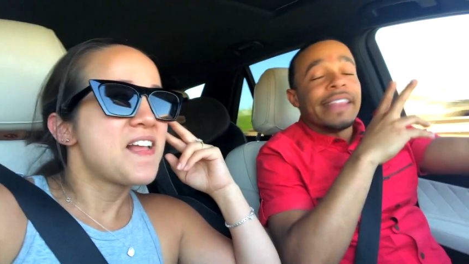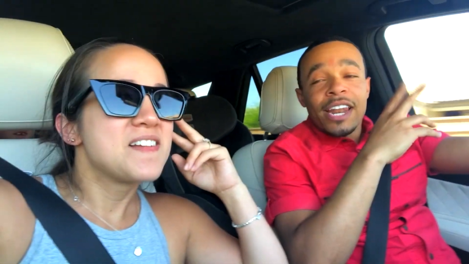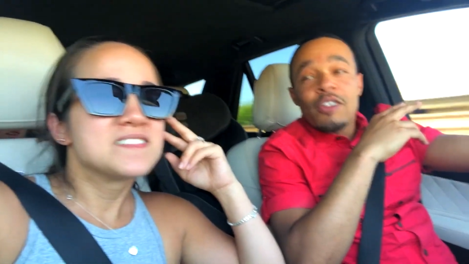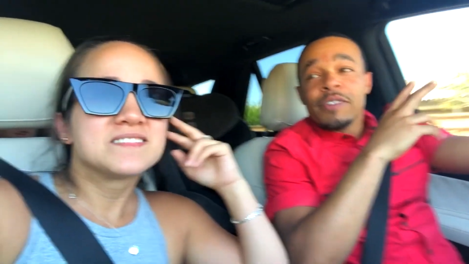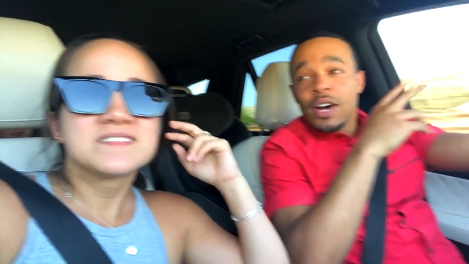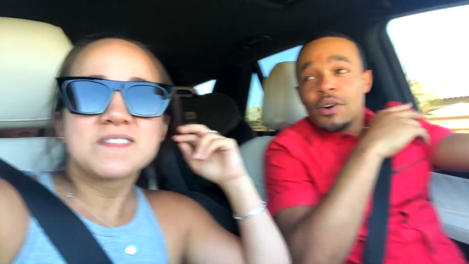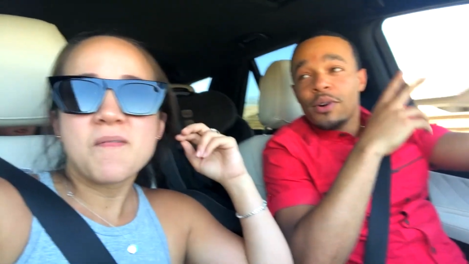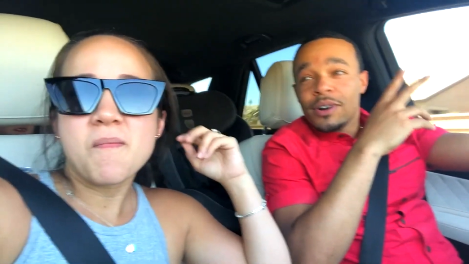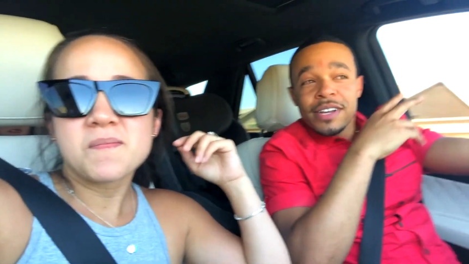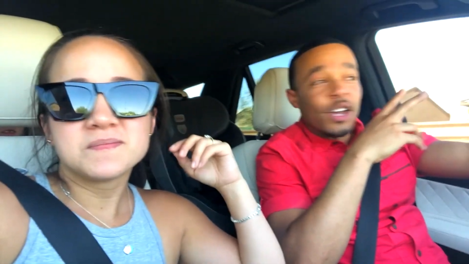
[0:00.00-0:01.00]
Speaker 1: they don't
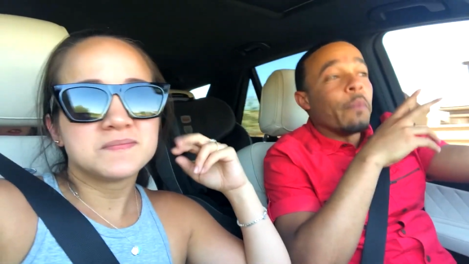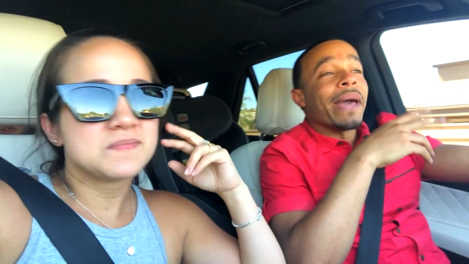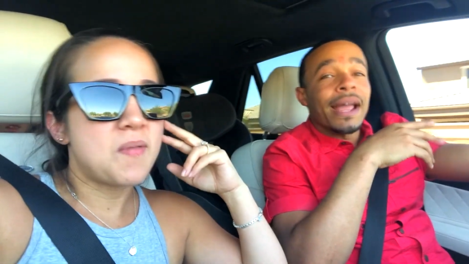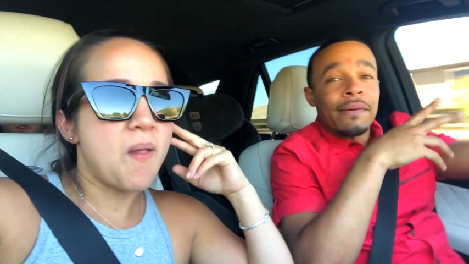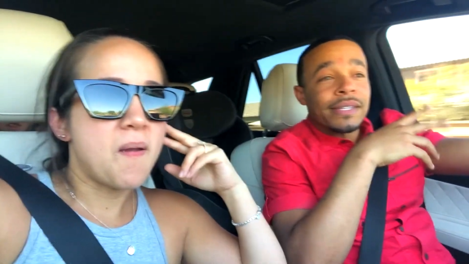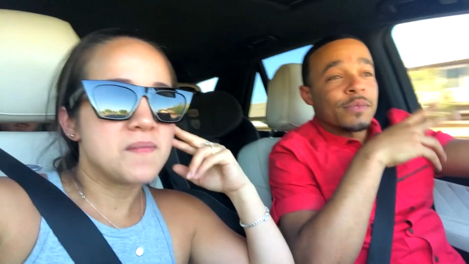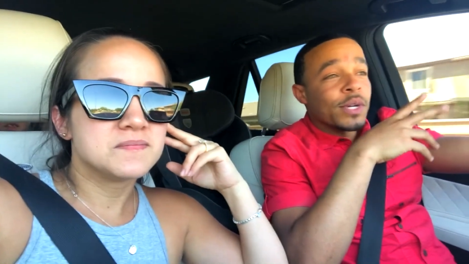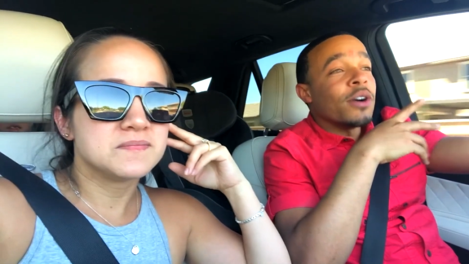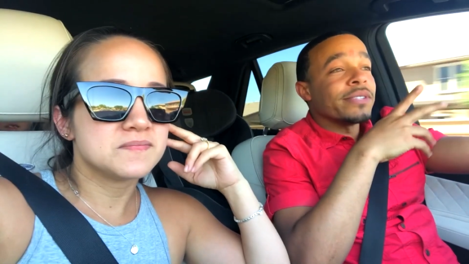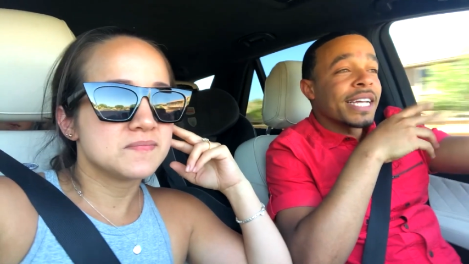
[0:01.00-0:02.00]
know your parents.
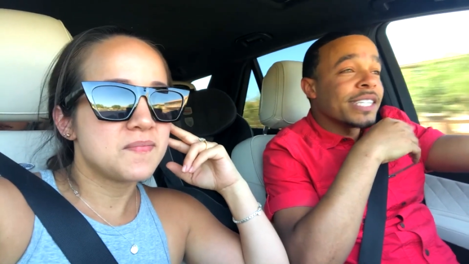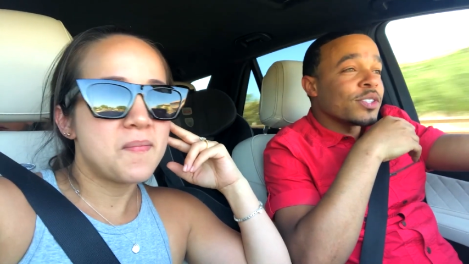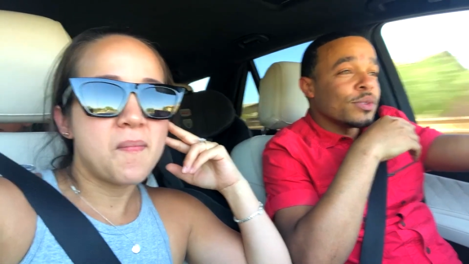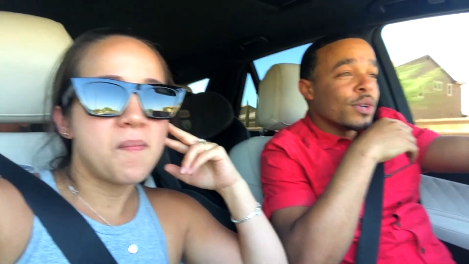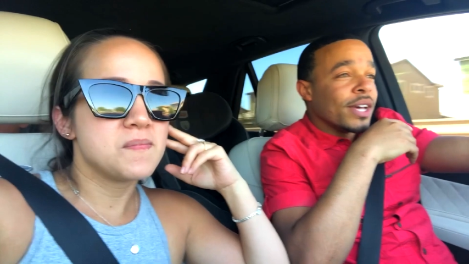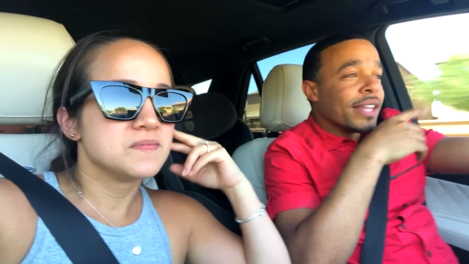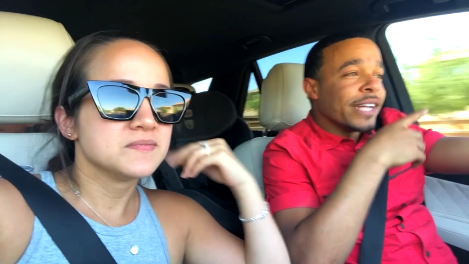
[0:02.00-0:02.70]
We gonna teach you.